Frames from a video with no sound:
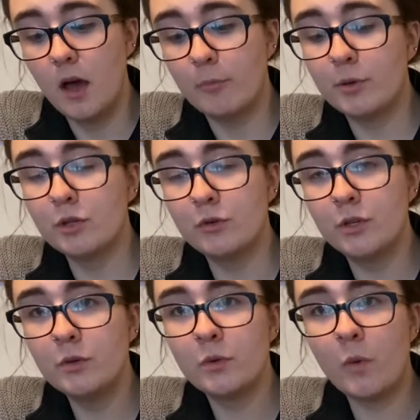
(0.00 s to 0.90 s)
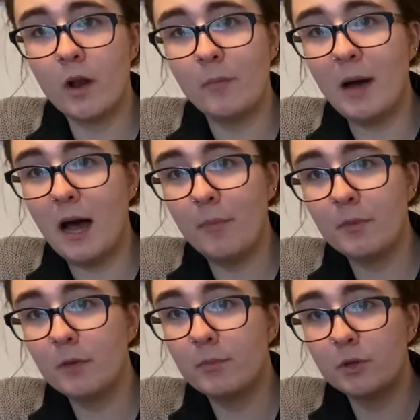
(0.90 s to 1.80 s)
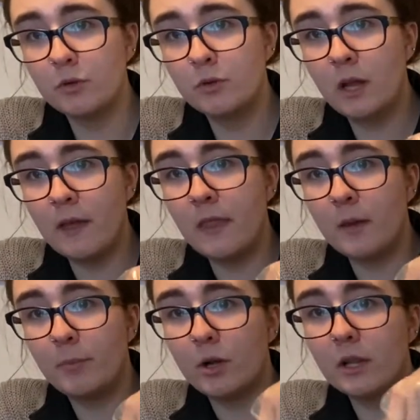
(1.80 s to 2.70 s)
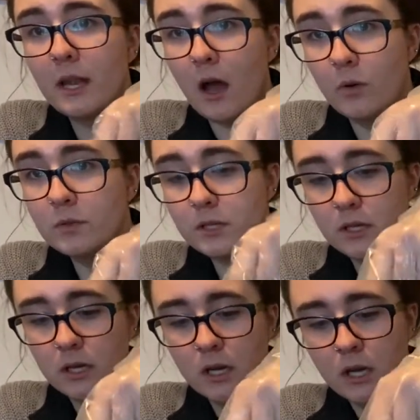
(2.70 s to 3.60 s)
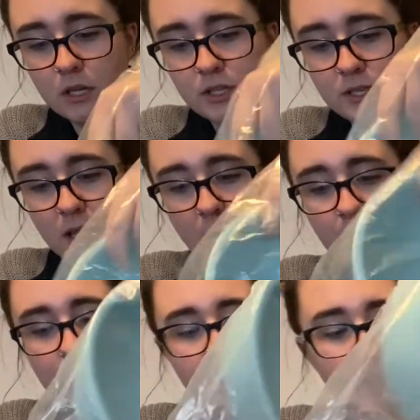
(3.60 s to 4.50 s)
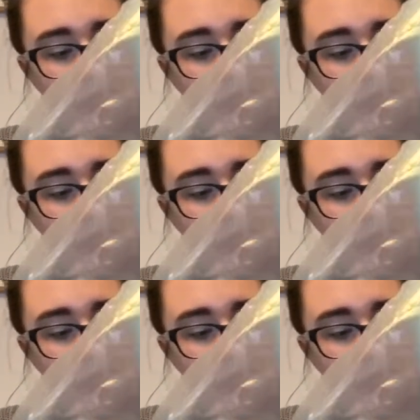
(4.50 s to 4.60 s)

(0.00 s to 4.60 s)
balloon, you would want to pop the balloon and then pull it out, just like I'm pulling